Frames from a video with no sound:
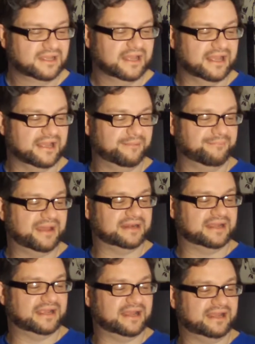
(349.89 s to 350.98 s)
And
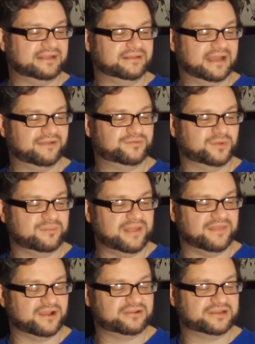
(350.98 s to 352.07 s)
I have to admit
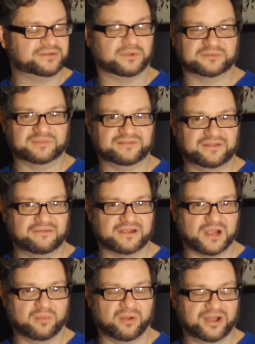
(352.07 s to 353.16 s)
that Crasher was my favourite
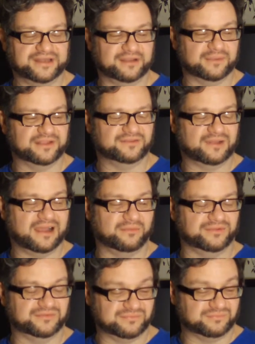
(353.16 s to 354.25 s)
Gobot anyway, so I
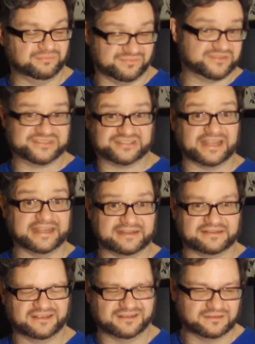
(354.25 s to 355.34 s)
was psyched